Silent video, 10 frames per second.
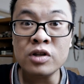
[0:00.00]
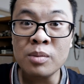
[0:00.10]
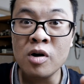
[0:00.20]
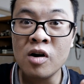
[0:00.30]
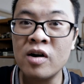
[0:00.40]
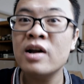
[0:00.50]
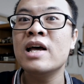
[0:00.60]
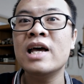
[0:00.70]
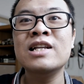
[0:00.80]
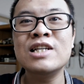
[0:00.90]
Furthermore,
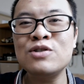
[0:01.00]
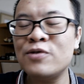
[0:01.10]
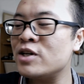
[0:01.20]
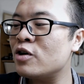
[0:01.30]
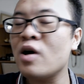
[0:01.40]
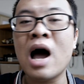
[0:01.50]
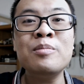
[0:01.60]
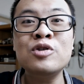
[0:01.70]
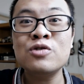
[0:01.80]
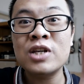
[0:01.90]
in this video,
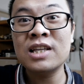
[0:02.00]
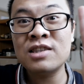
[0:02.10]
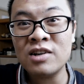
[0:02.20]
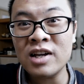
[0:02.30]
I'm choosing